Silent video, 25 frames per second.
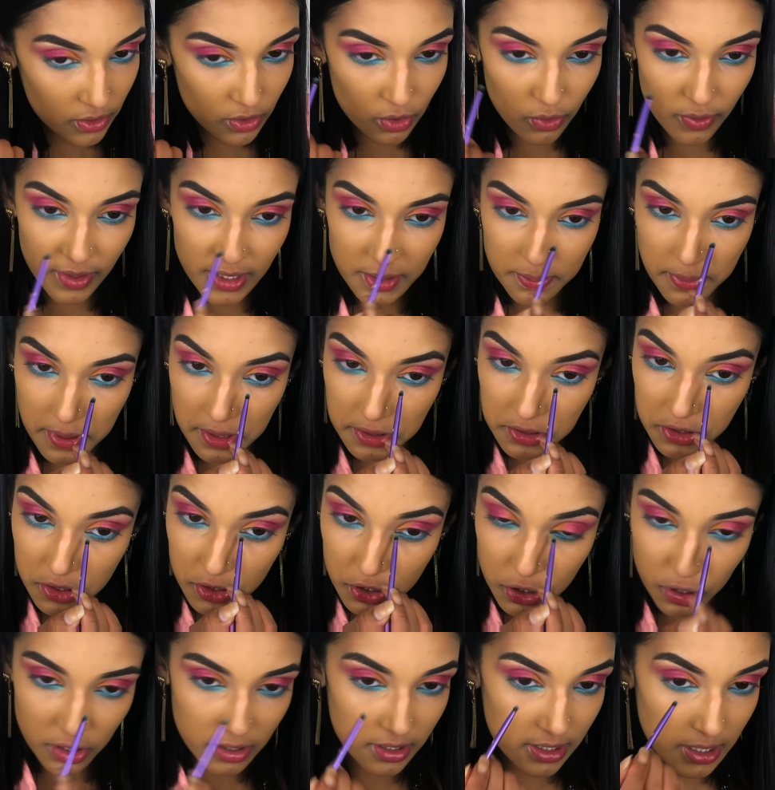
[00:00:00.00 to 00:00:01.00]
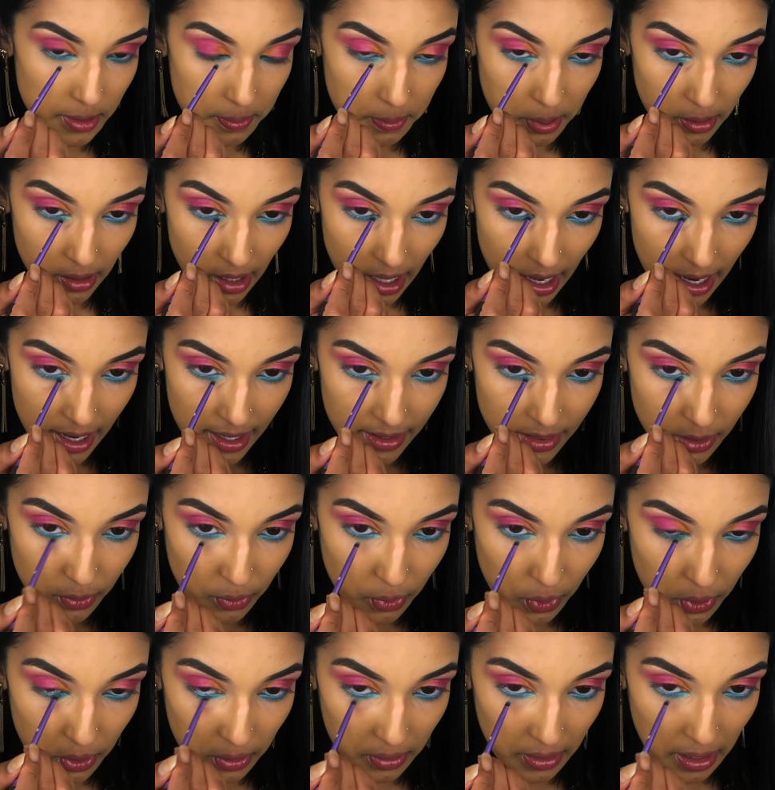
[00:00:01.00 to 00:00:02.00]
So it's always best to just apply in the
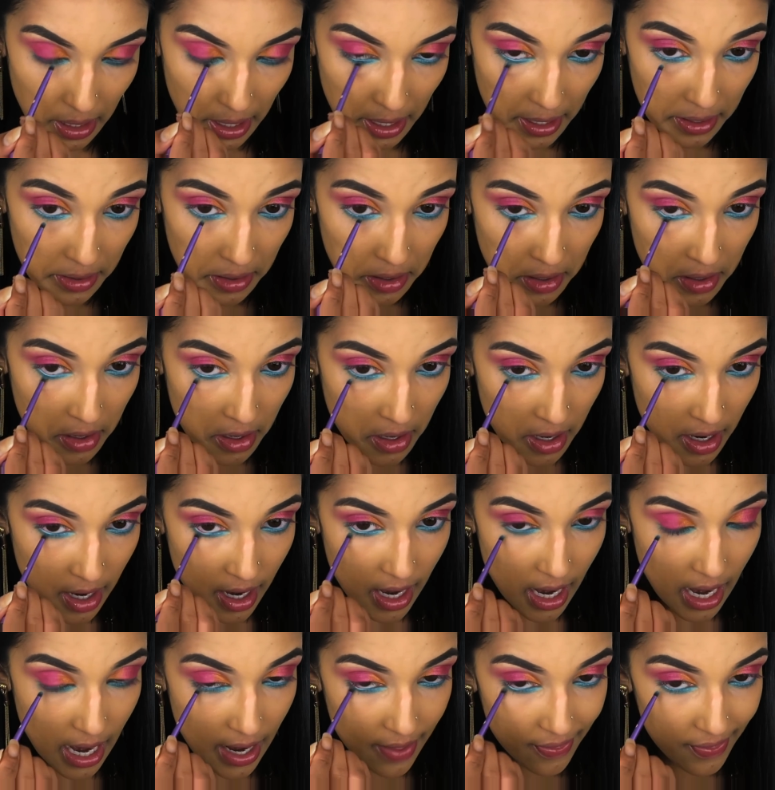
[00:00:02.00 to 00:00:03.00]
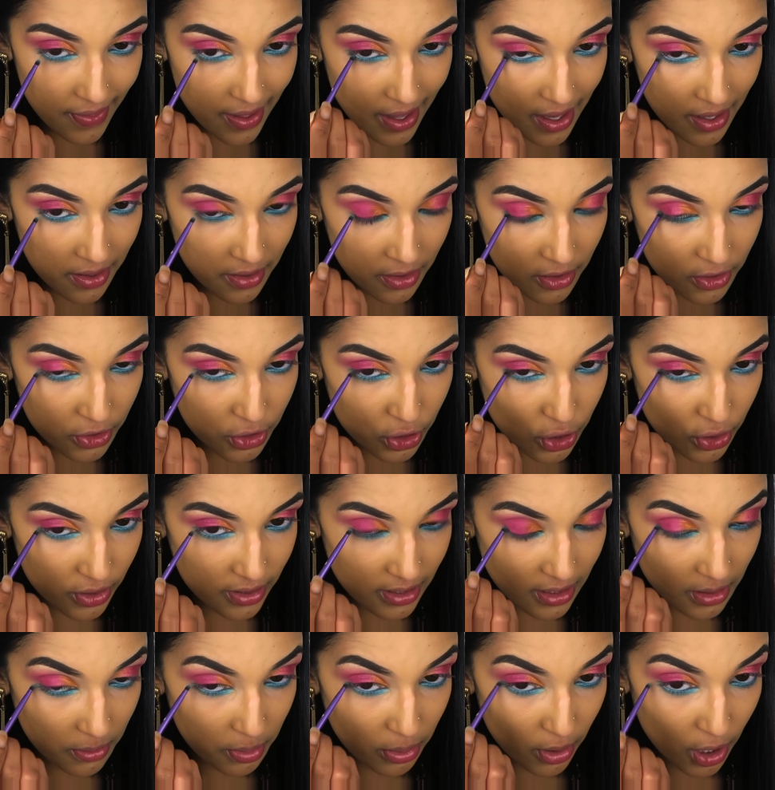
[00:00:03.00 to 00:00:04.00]
waterline and then
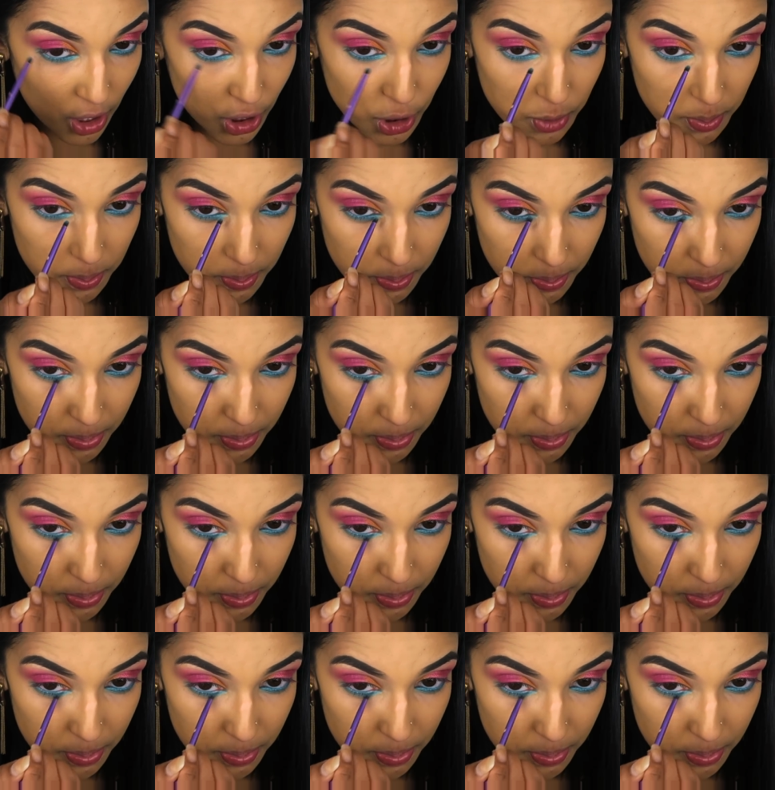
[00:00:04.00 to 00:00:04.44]
using a brush,